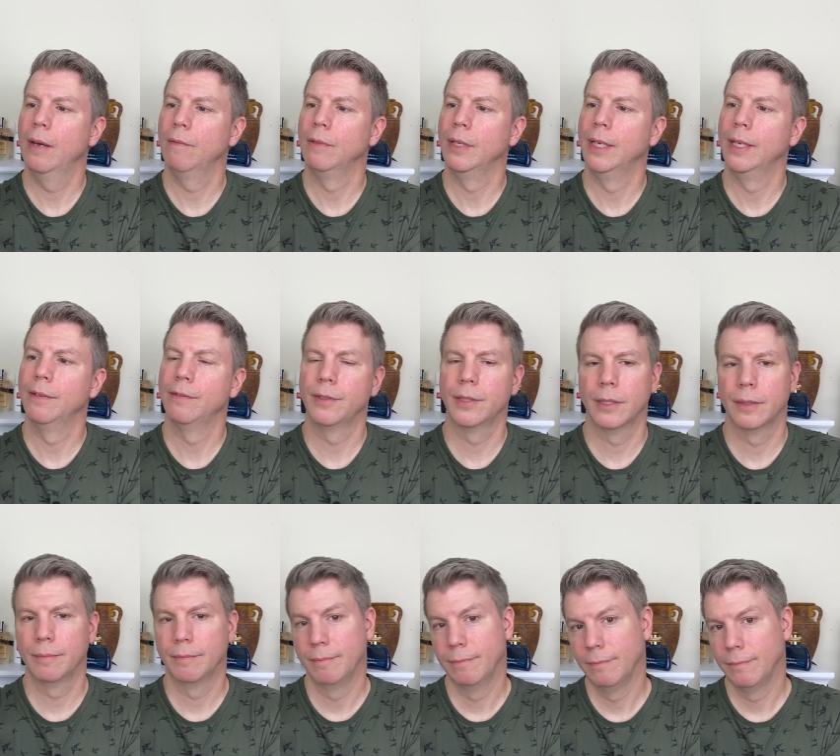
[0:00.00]
have left
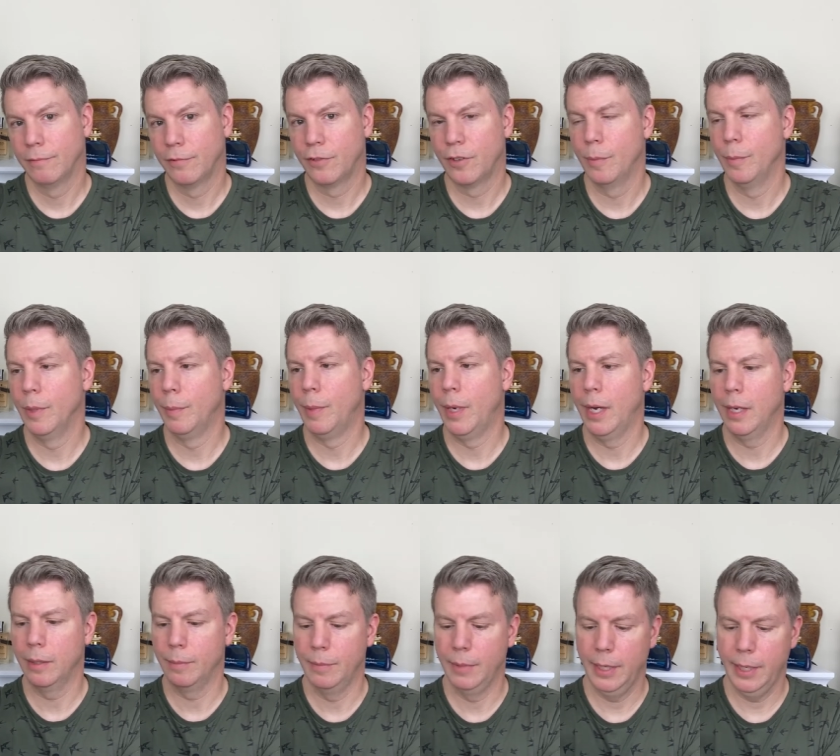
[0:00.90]
from the
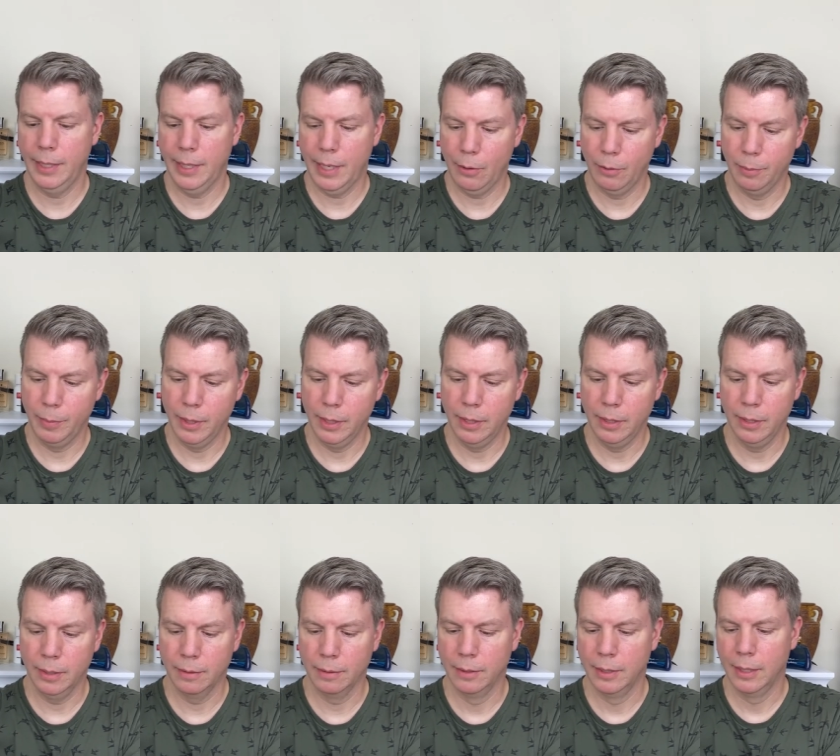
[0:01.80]
bottom, and that would
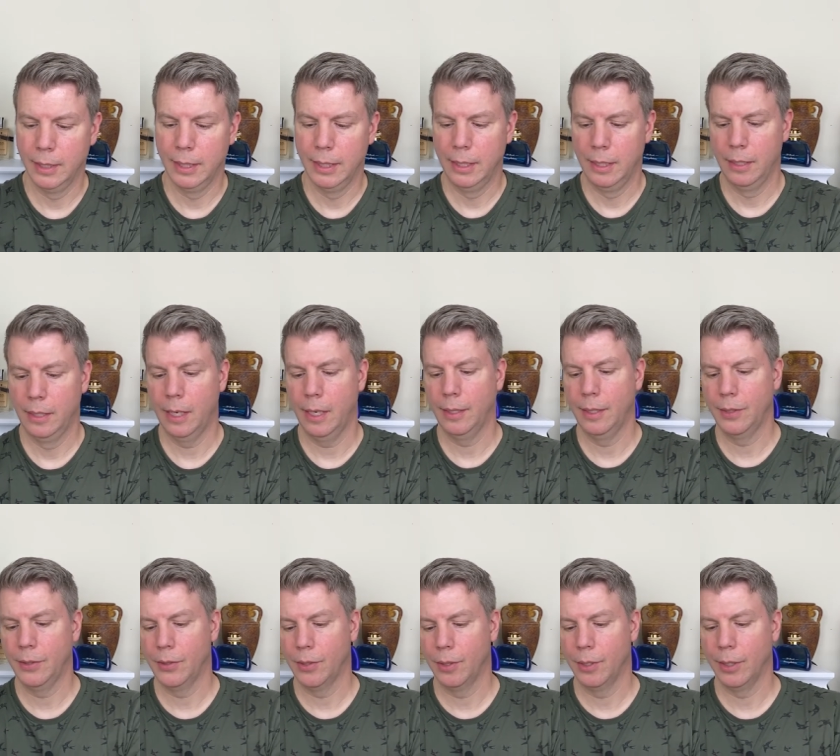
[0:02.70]
be not
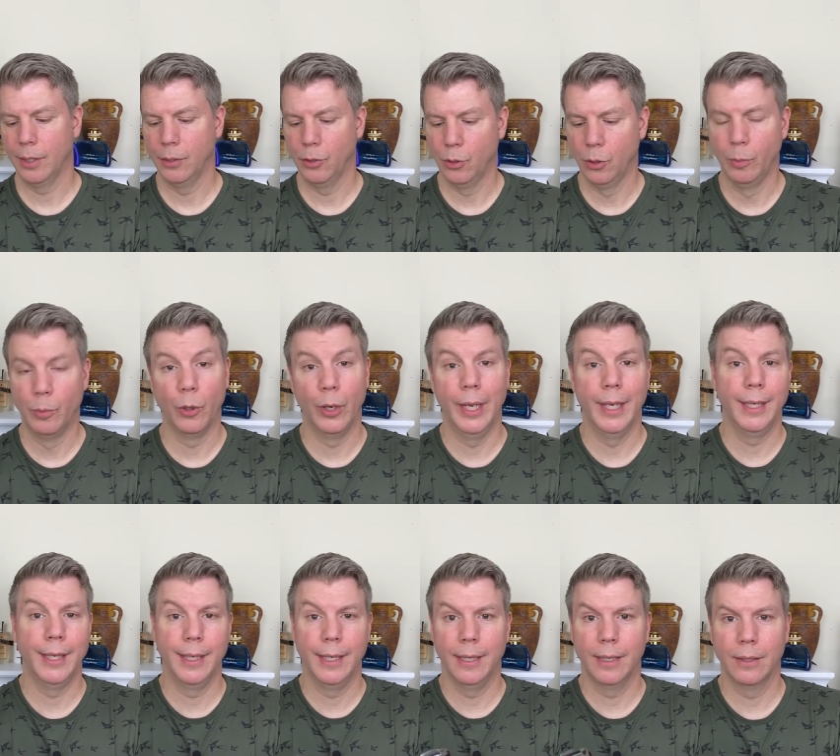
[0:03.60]
necessarily a super
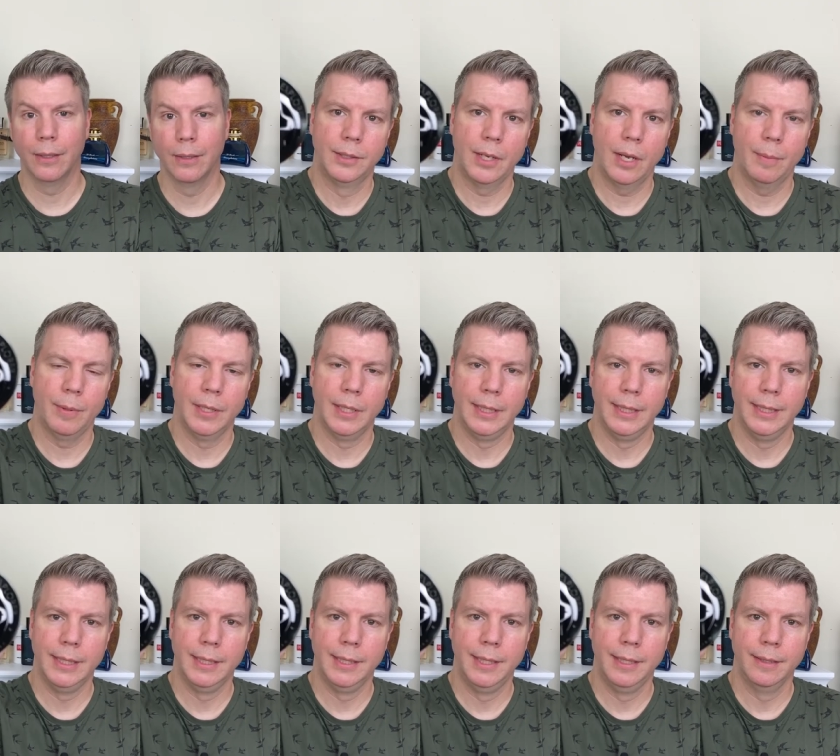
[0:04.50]
headache. The top of the
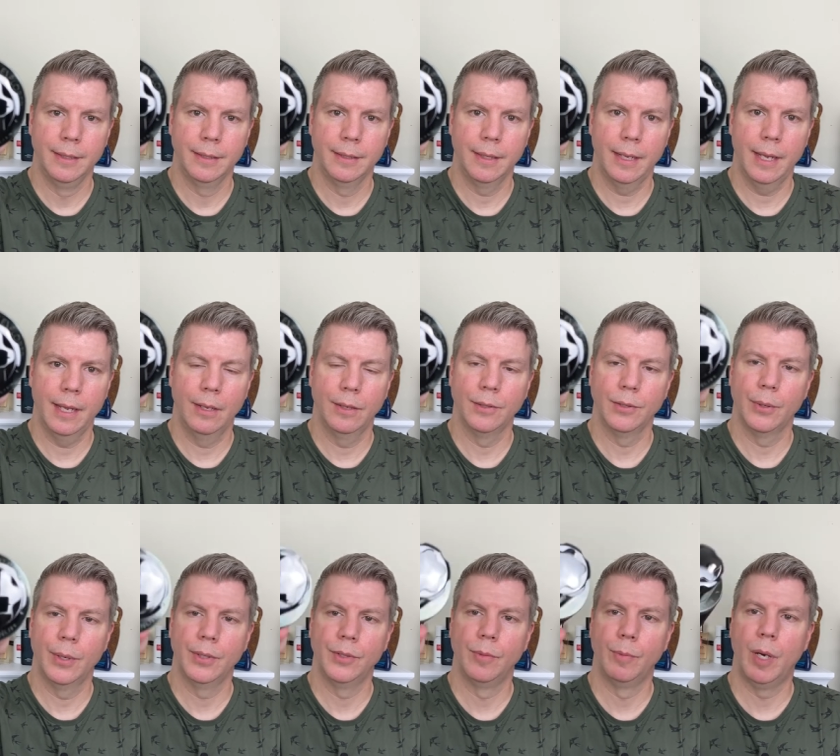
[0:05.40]
lid
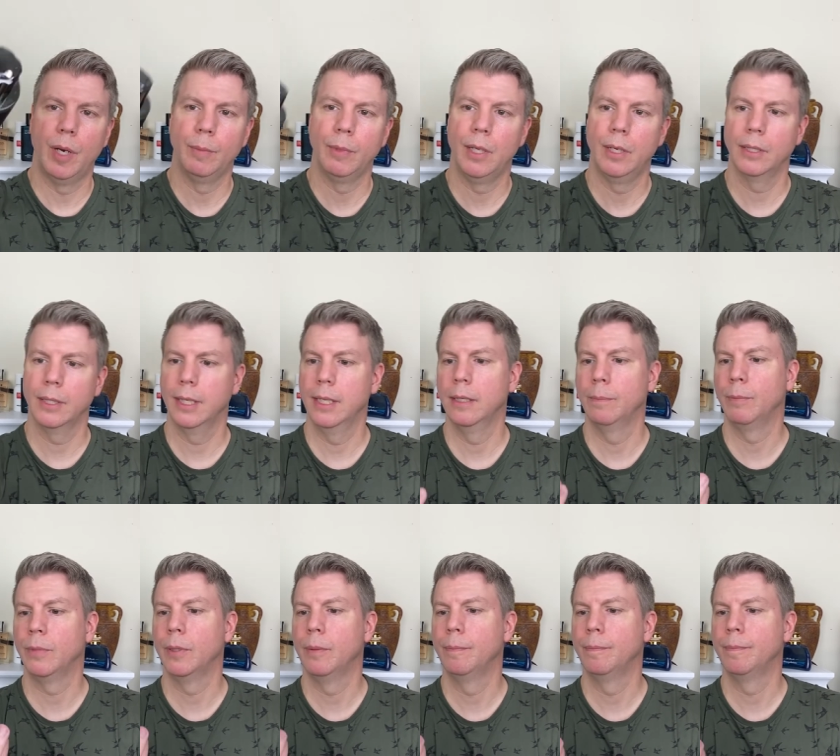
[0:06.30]
also has the Mont Blanc
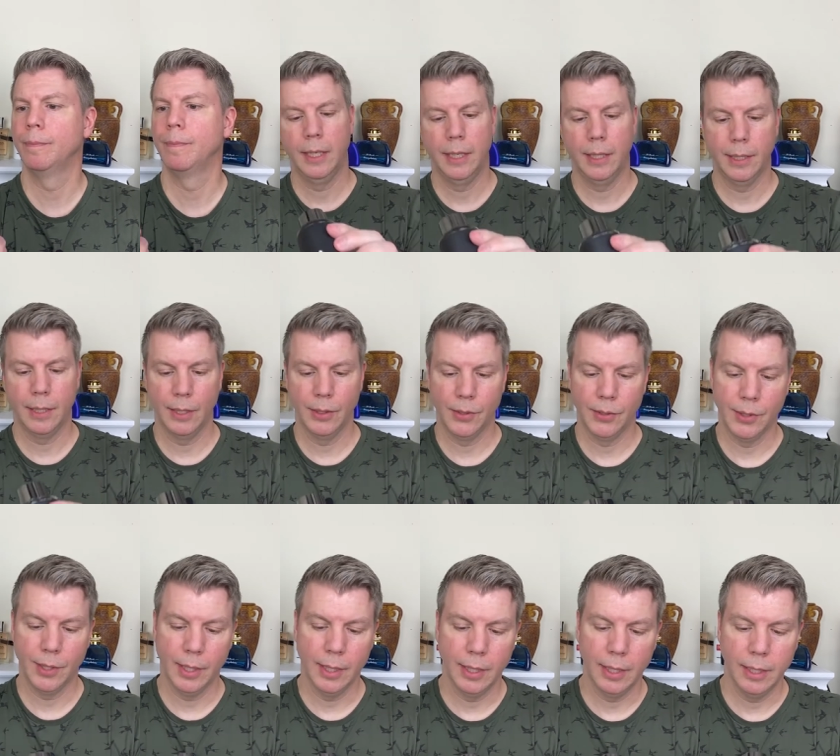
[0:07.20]
emblem, and it does
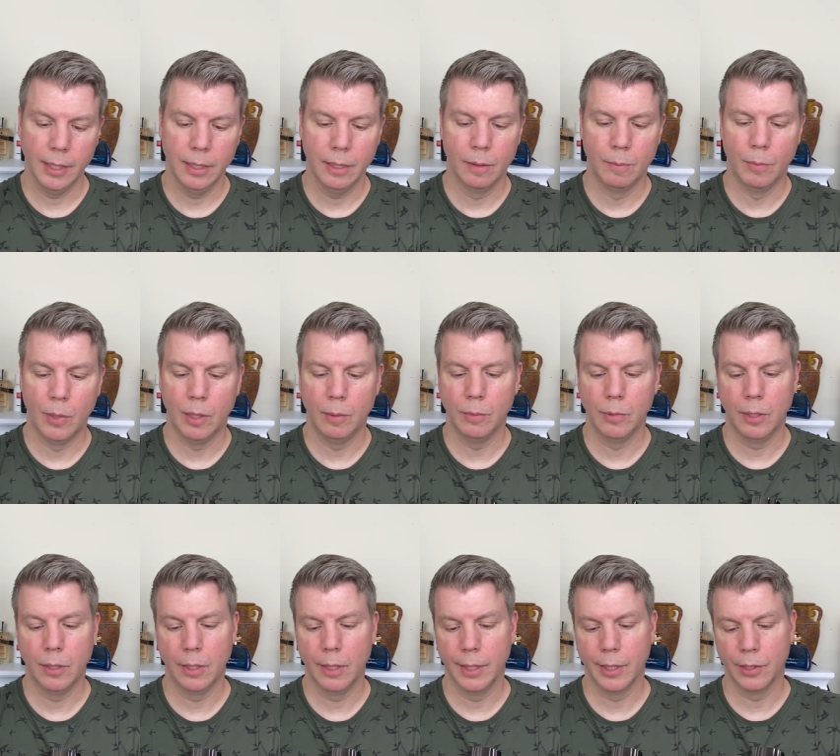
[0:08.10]
say Mont
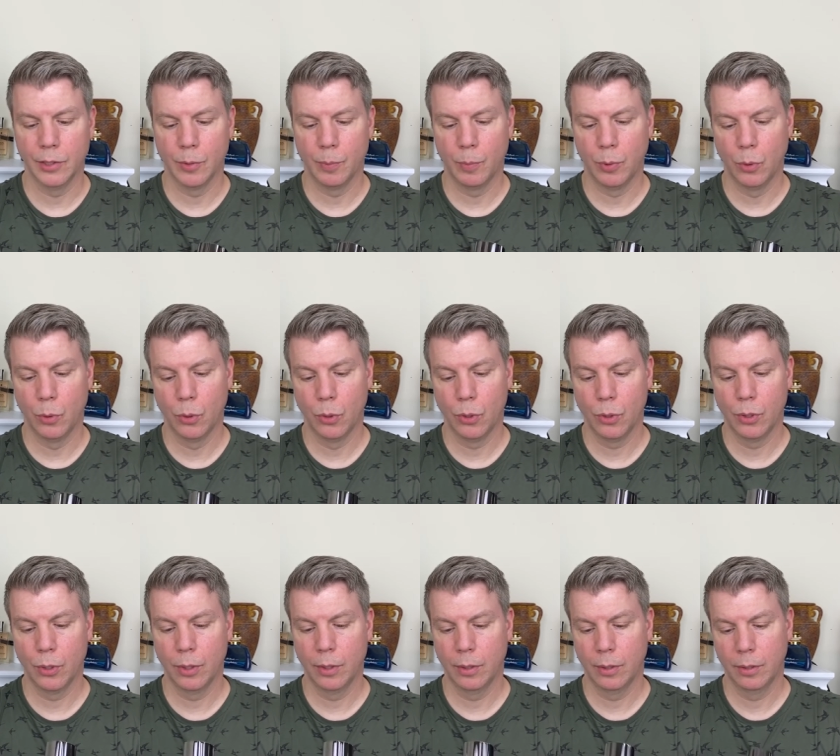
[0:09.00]
Blanc
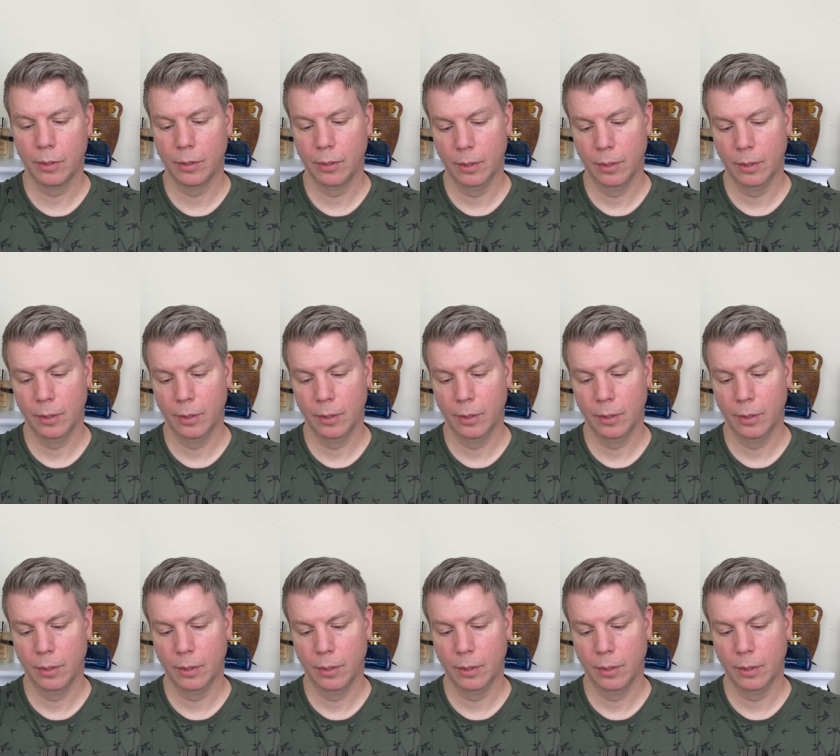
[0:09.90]
Explorer